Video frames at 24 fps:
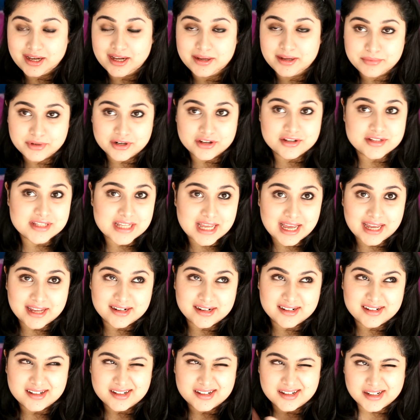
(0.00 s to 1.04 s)
eyebrows
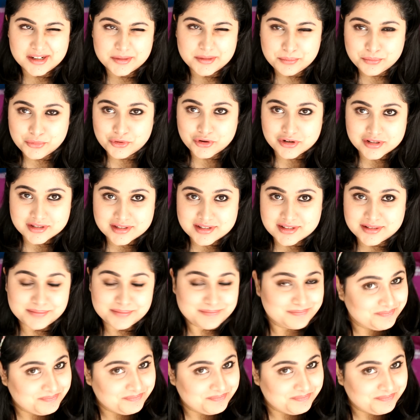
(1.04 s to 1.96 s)
and bronzer.